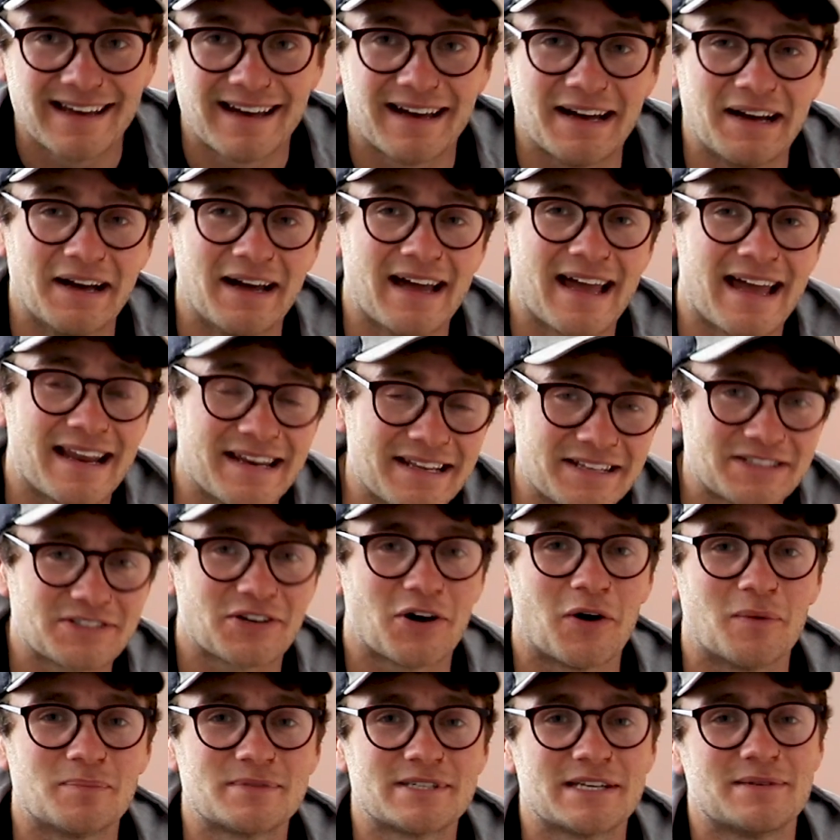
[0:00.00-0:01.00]
any
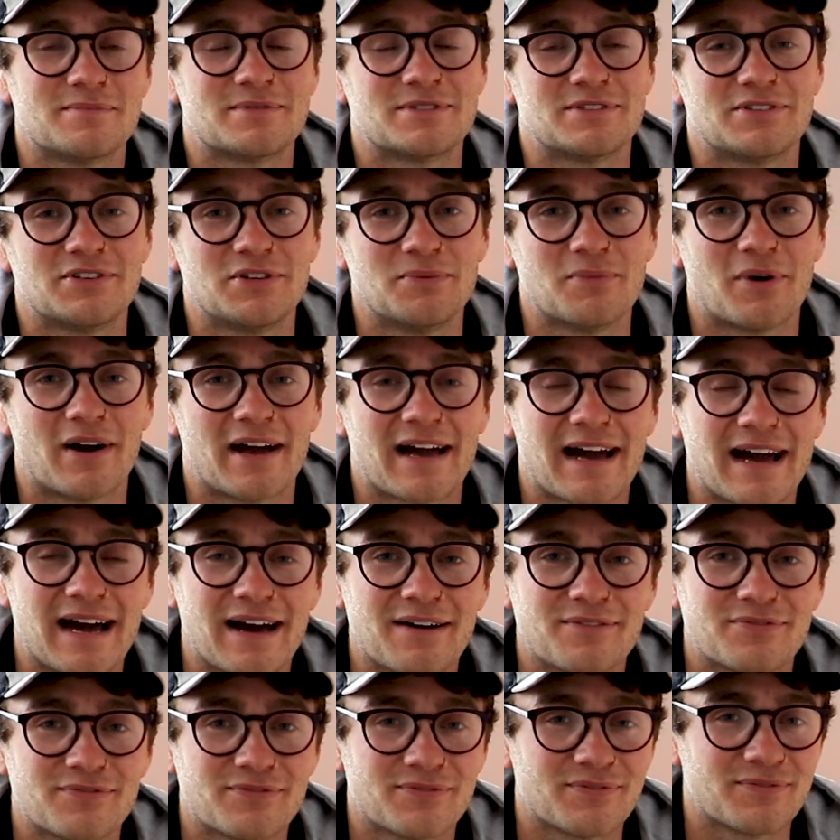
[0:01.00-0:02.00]
top tips that you might
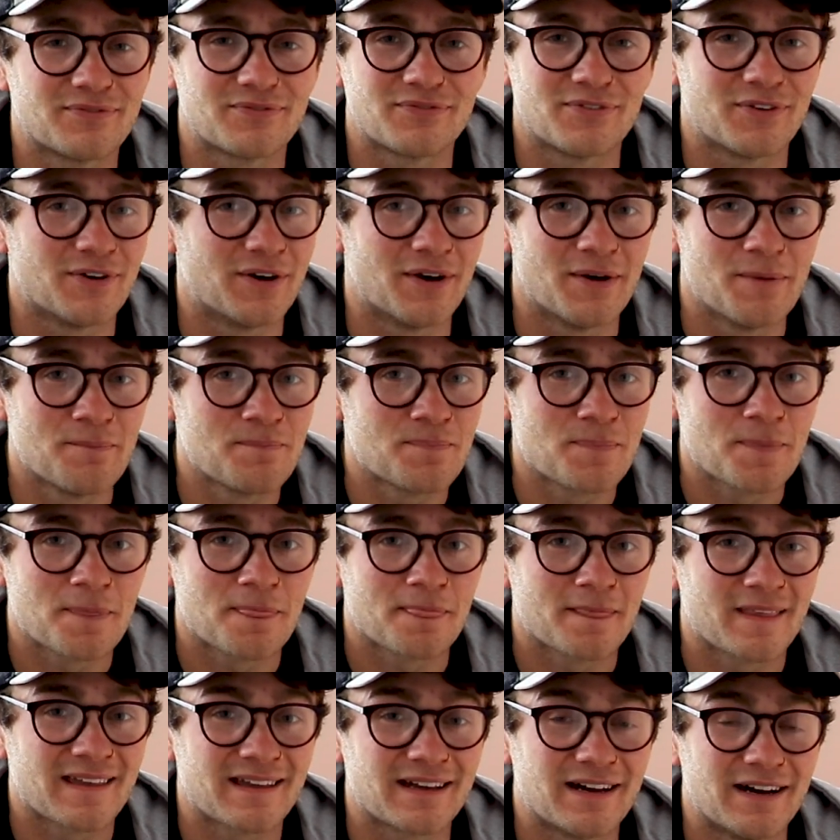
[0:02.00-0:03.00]
have for
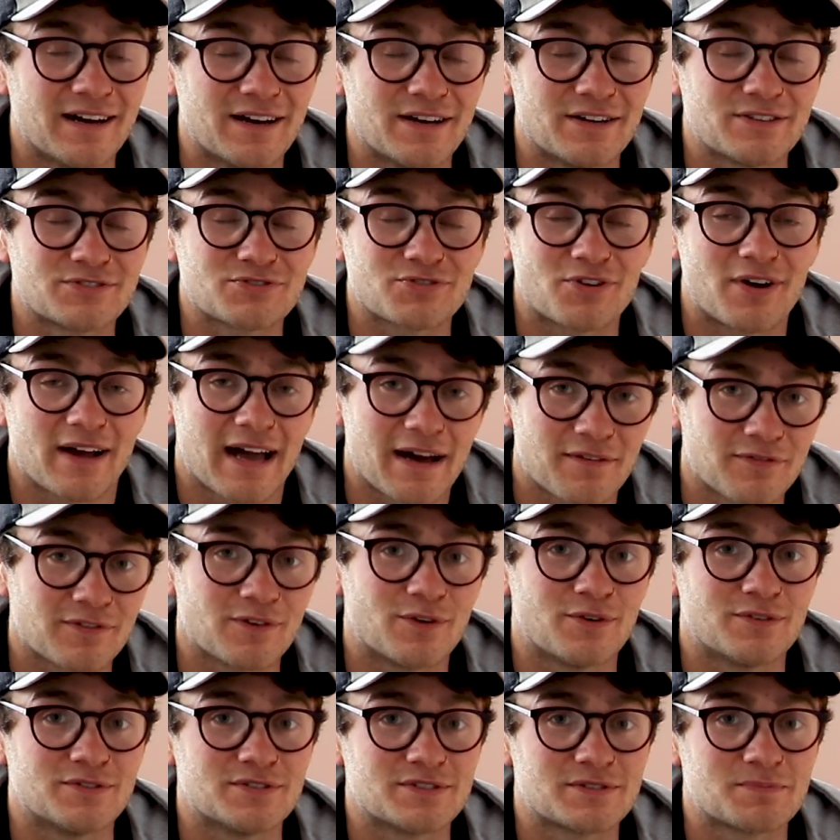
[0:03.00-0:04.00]

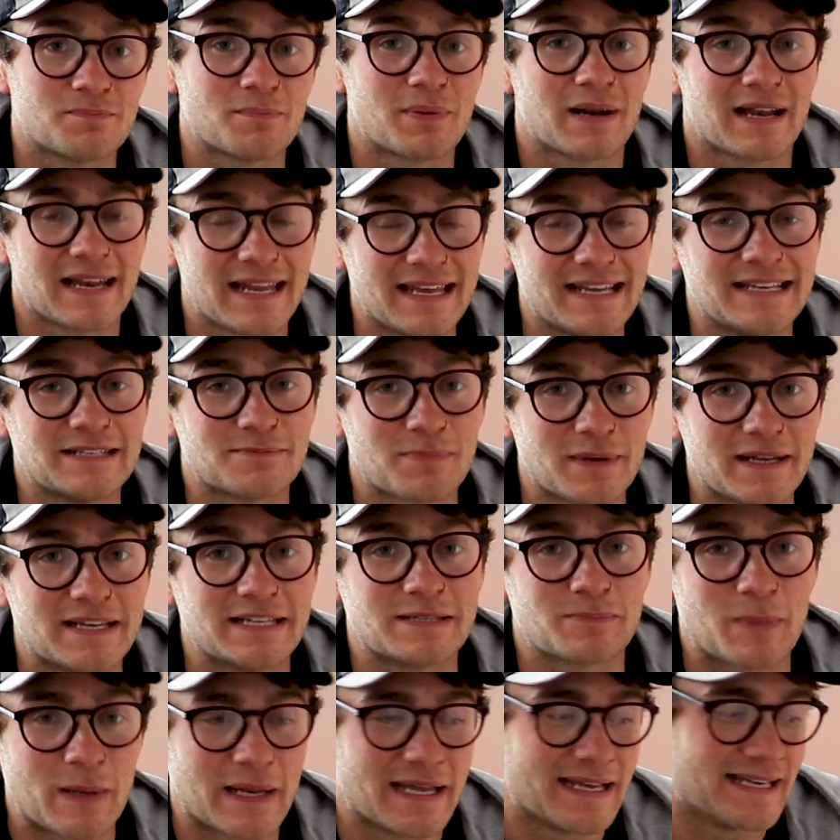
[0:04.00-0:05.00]
triathlons,
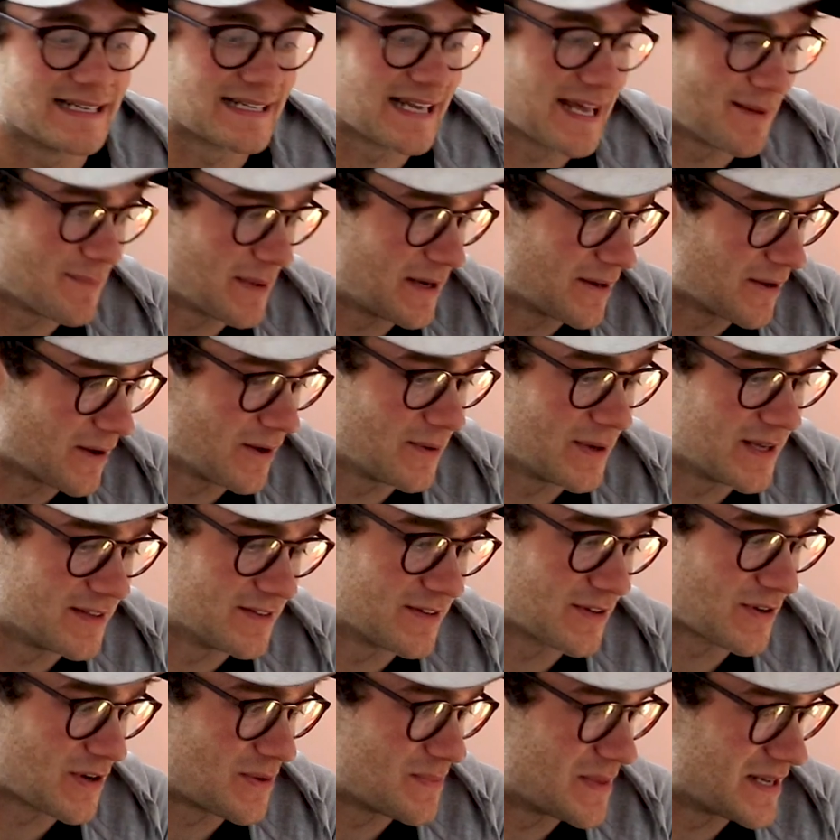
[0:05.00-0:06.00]
please let me know in
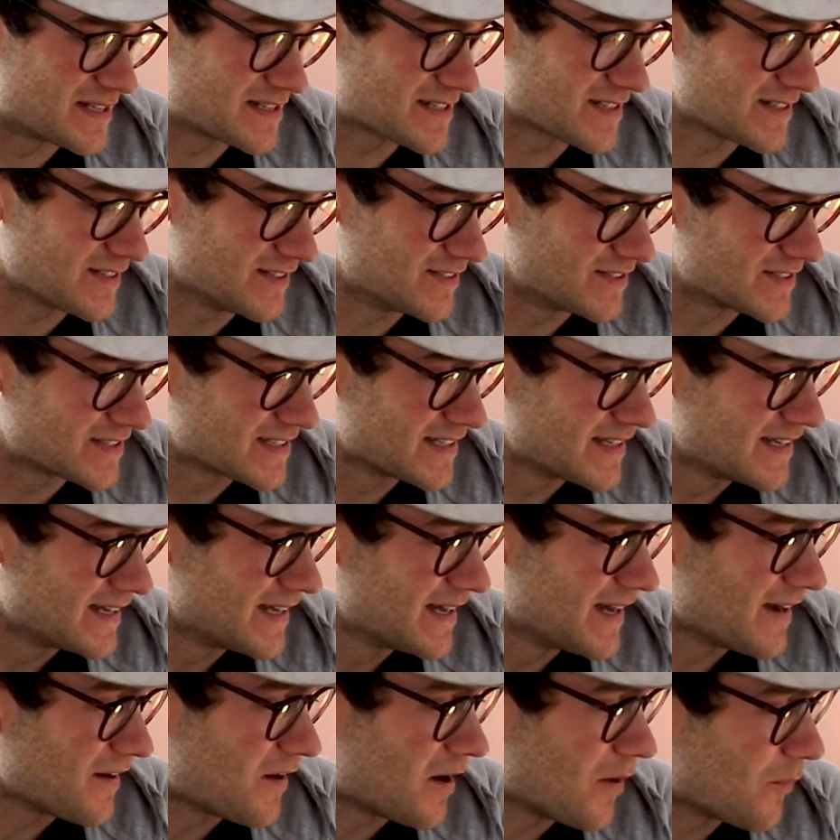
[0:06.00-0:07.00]
the comments, because
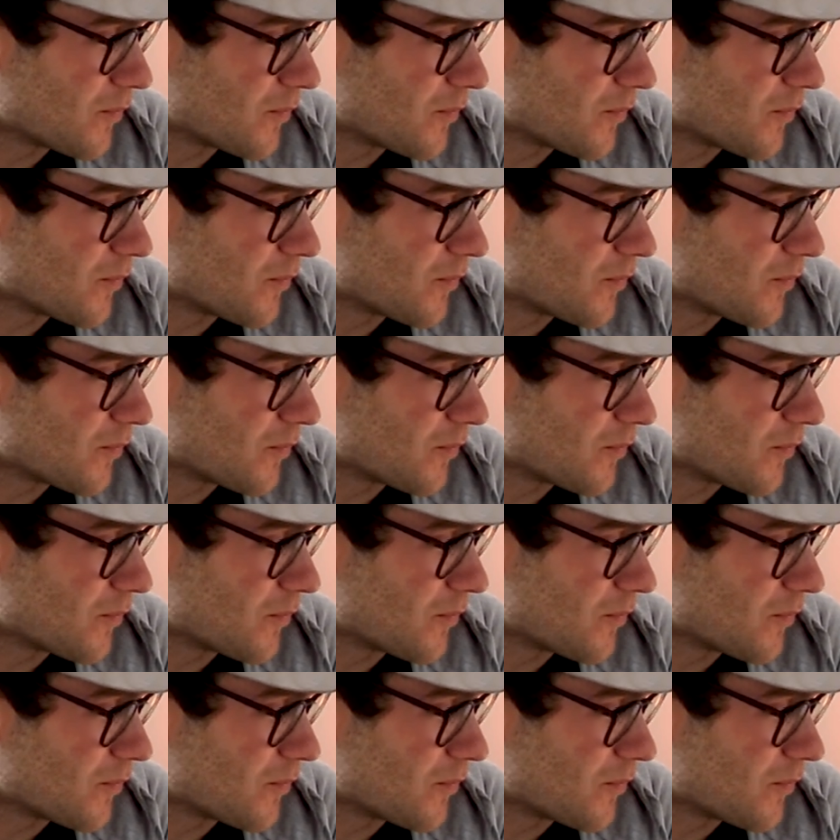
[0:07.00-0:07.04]
I